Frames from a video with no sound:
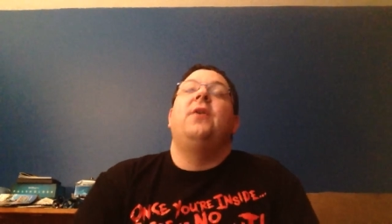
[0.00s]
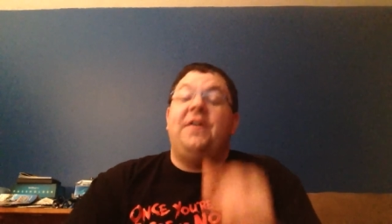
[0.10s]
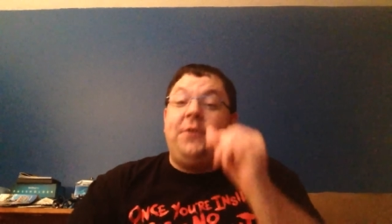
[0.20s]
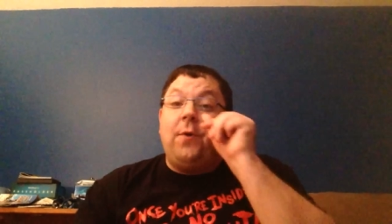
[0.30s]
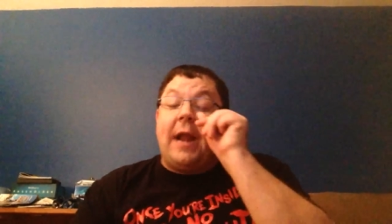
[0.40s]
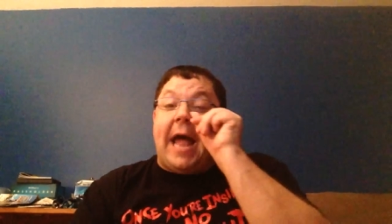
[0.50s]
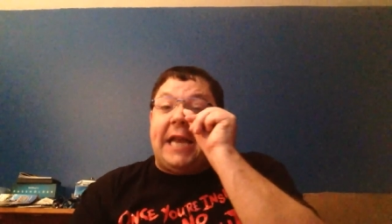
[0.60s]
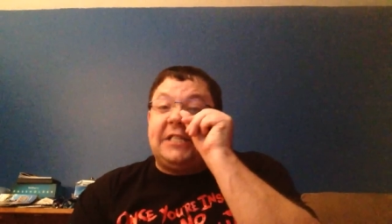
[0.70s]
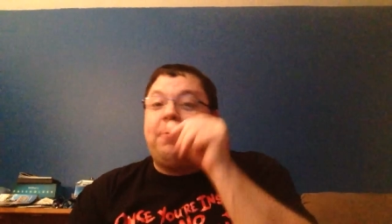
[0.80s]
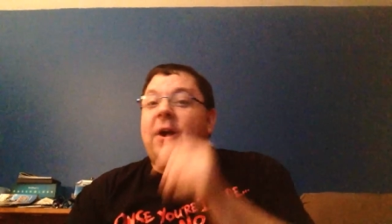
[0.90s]
If you want to
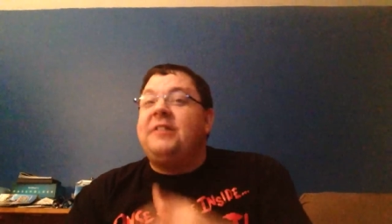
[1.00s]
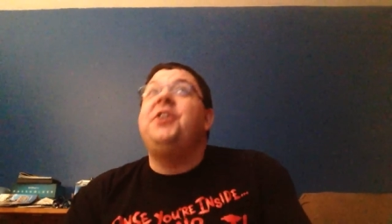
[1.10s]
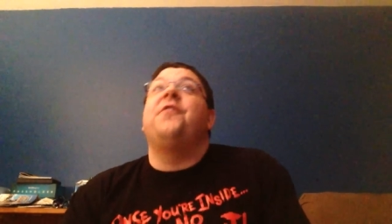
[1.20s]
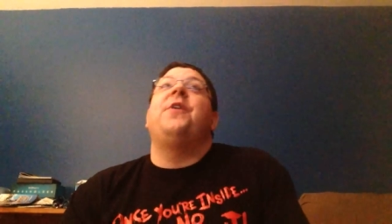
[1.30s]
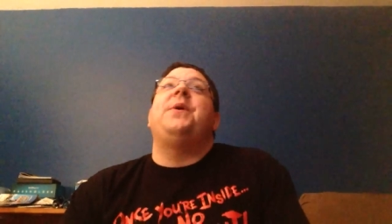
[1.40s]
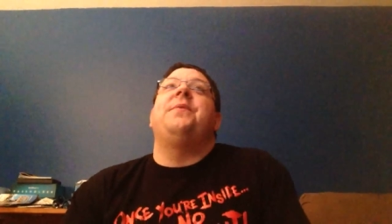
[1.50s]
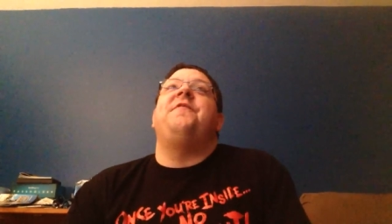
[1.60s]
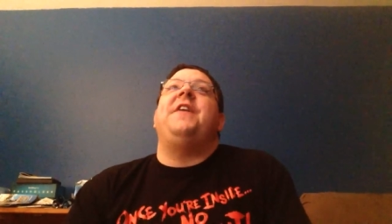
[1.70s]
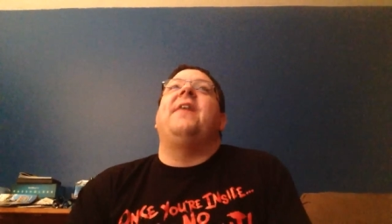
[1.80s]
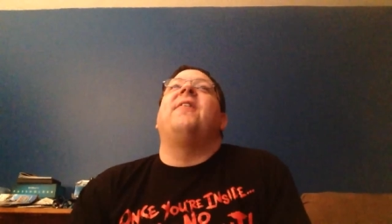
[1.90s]
add Express to your frequent
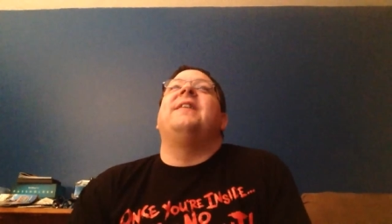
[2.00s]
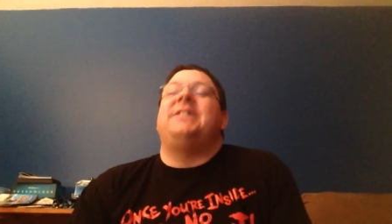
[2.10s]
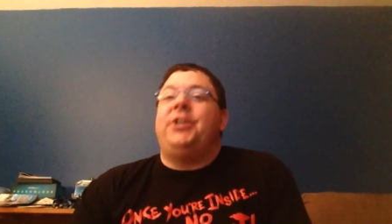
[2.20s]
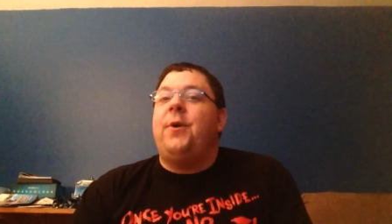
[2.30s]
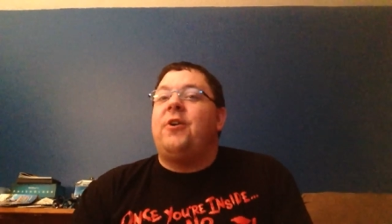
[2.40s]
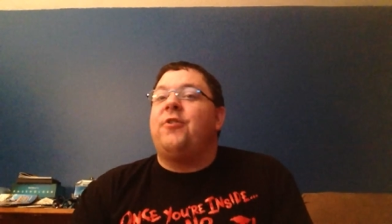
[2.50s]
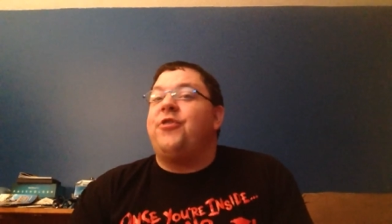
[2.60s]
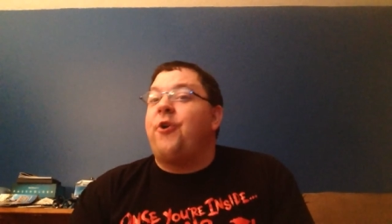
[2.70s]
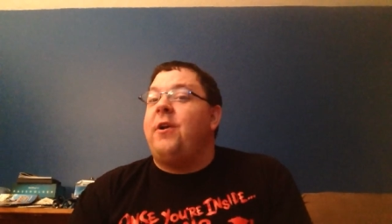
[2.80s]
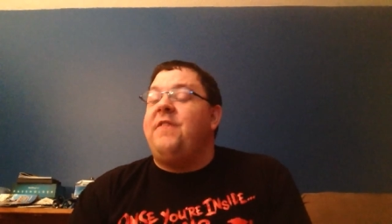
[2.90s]
fear, it's
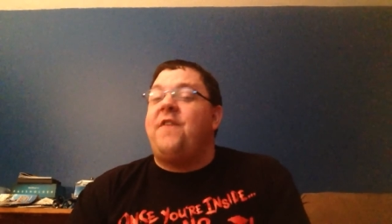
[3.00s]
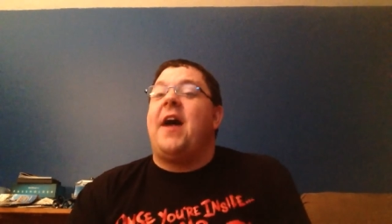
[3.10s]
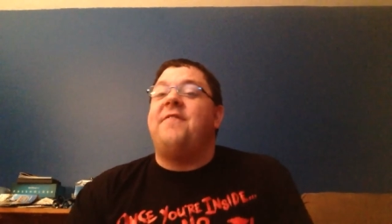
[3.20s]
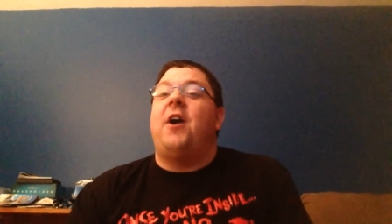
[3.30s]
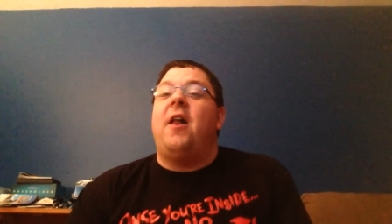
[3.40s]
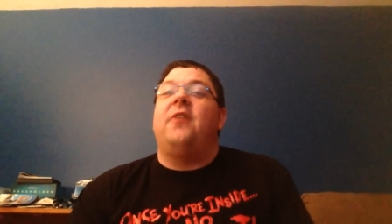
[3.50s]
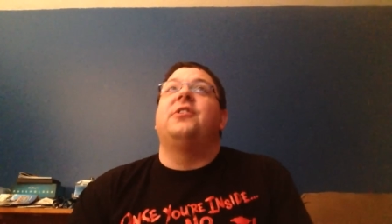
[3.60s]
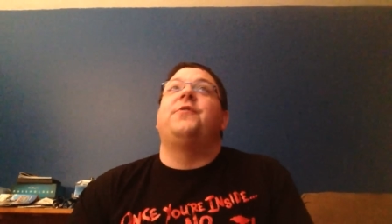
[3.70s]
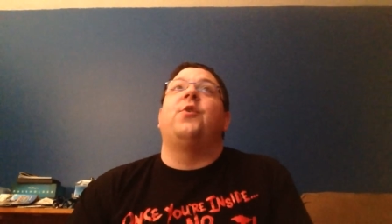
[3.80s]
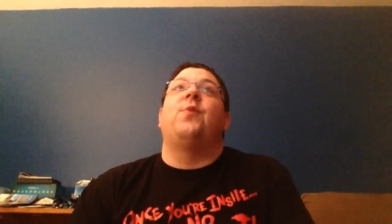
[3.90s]

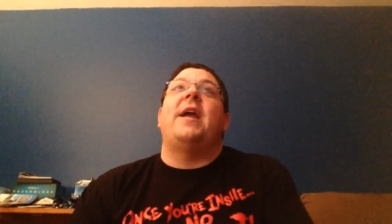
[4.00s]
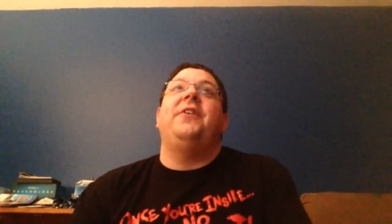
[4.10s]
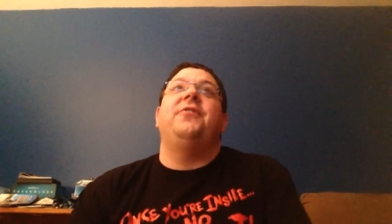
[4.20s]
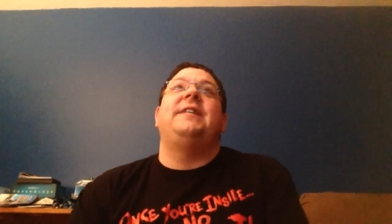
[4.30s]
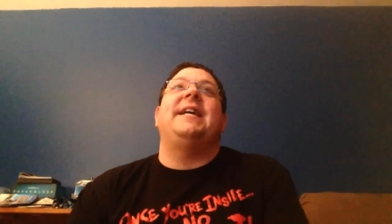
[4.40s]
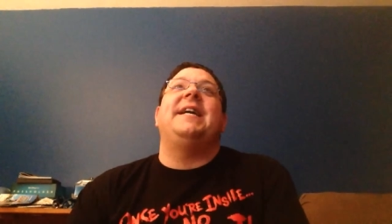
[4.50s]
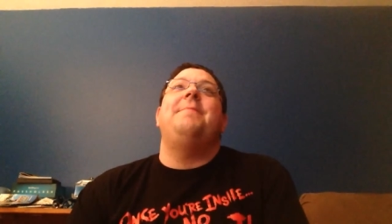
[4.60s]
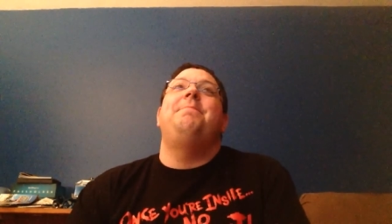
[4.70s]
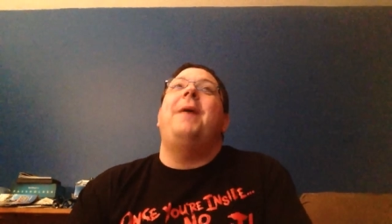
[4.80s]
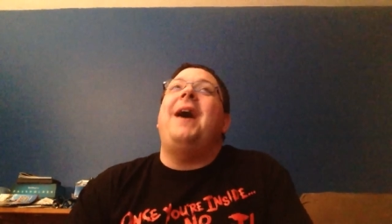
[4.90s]
$235 for a regular
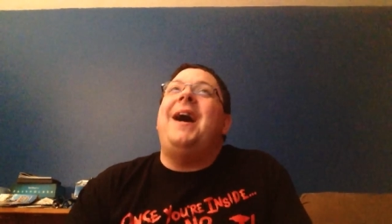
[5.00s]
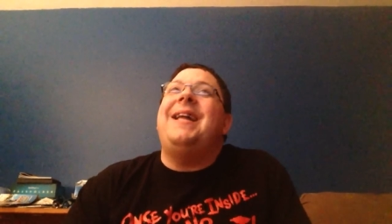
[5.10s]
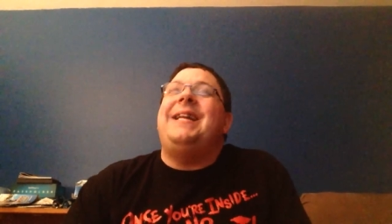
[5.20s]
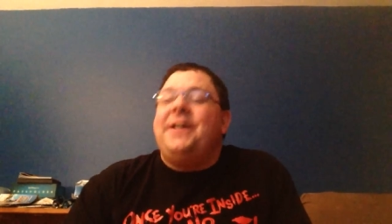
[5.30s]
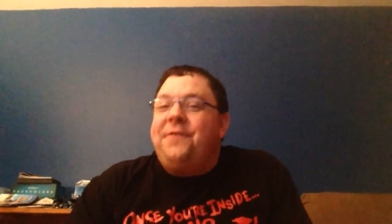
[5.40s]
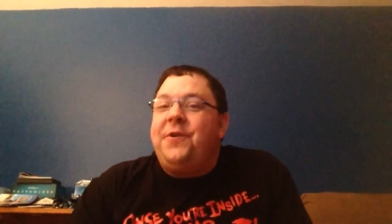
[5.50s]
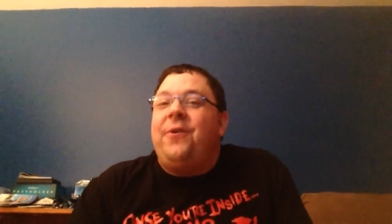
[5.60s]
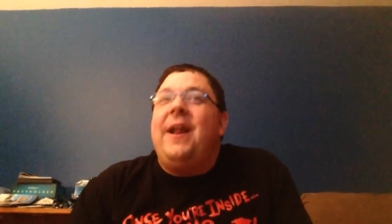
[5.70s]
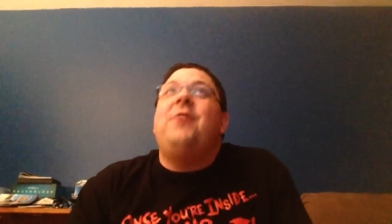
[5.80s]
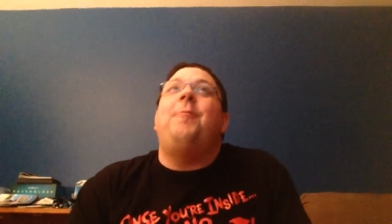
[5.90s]
ticket, but if you're
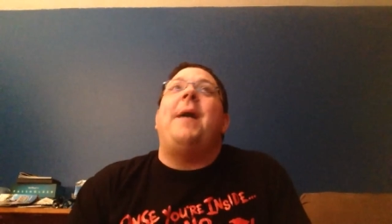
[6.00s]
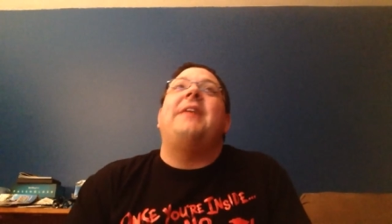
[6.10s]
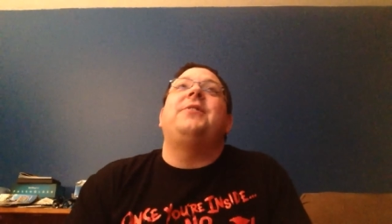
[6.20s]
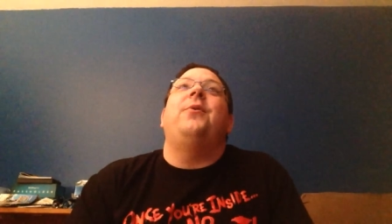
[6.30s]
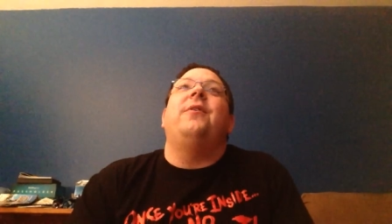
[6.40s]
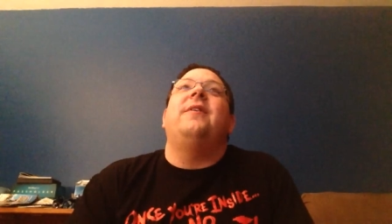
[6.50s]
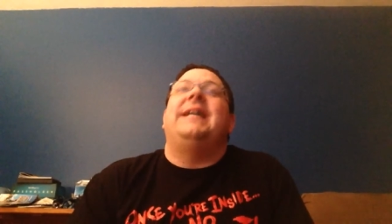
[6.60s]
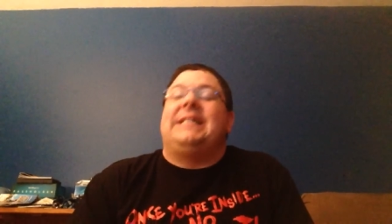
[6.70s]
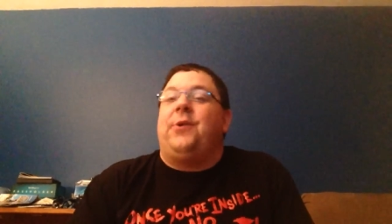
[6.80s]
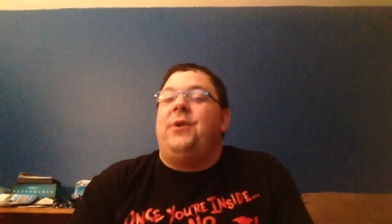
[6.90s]
an annual pass holder,
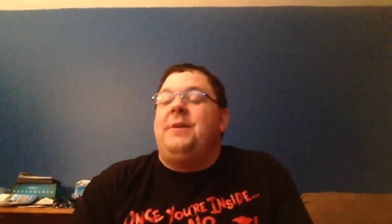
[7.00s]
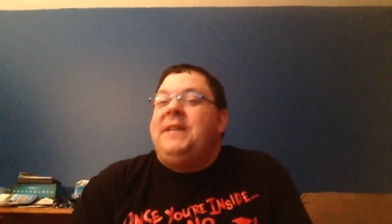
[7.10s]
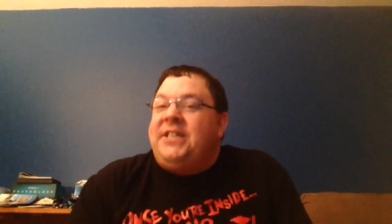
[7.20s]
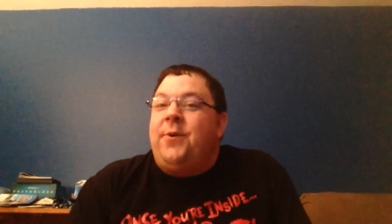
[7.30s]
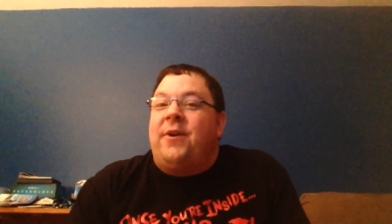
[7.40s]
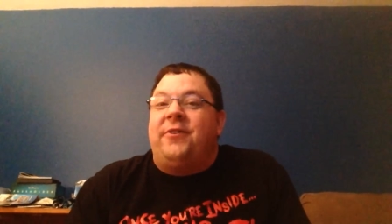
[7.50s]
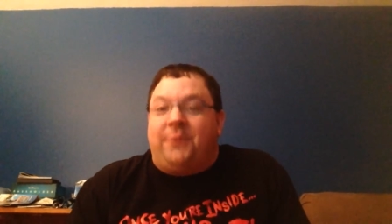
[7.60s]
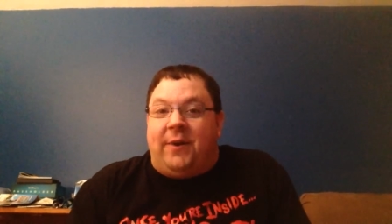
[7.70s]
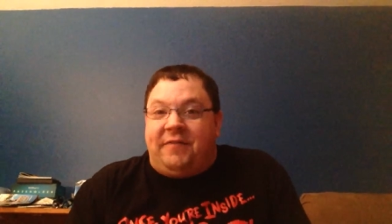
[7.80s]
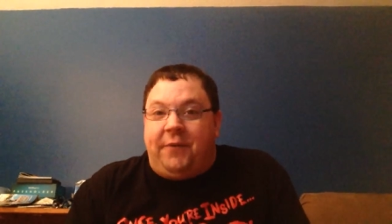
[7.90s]
it's going to be
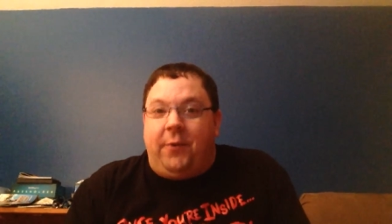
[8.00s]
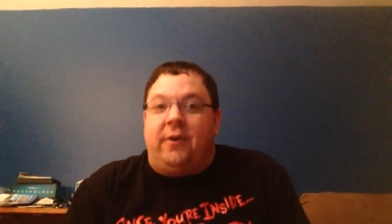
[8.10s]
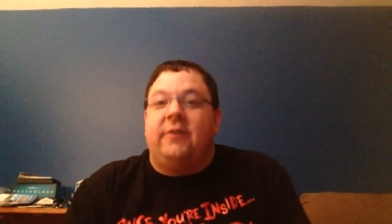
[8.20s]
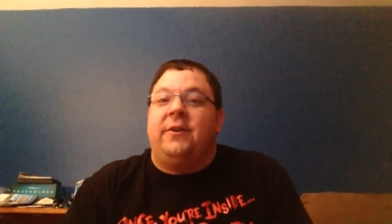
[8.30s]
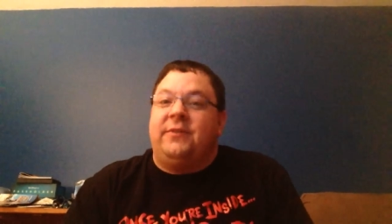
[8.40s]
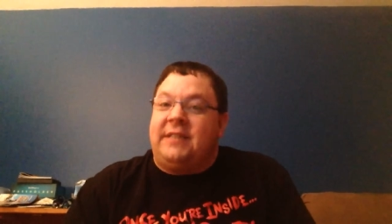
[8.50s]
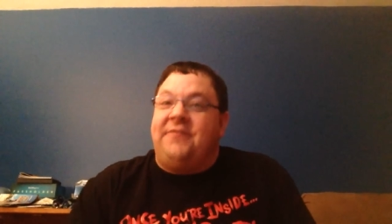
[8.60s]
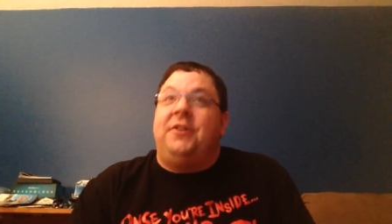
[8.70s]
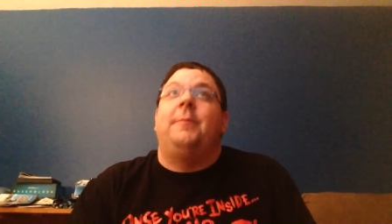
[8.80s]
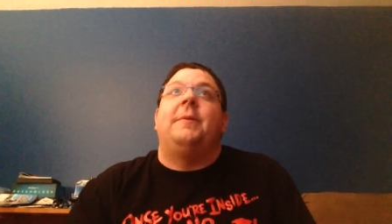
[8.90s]
$224, so it
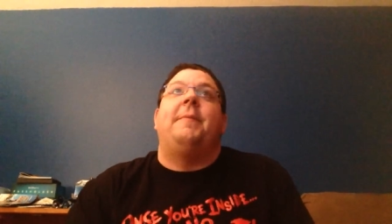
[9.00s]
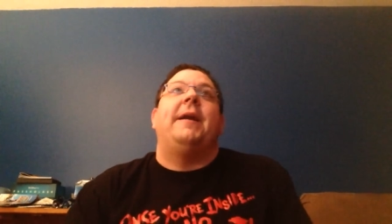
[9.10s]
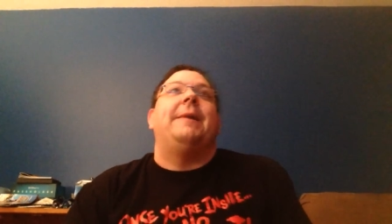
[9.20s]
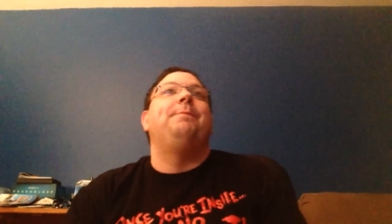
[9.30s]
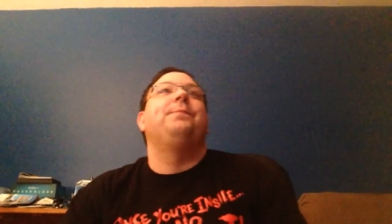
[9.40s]
saves you a little bit of money.